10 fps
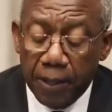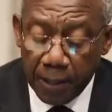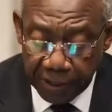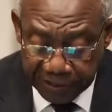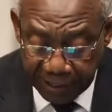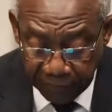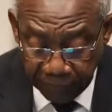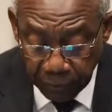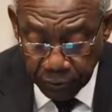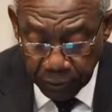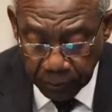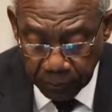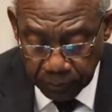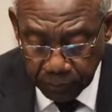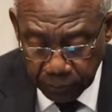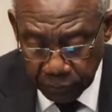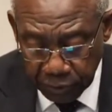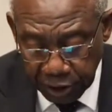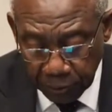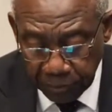a state funeral
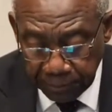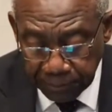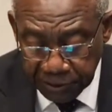shall be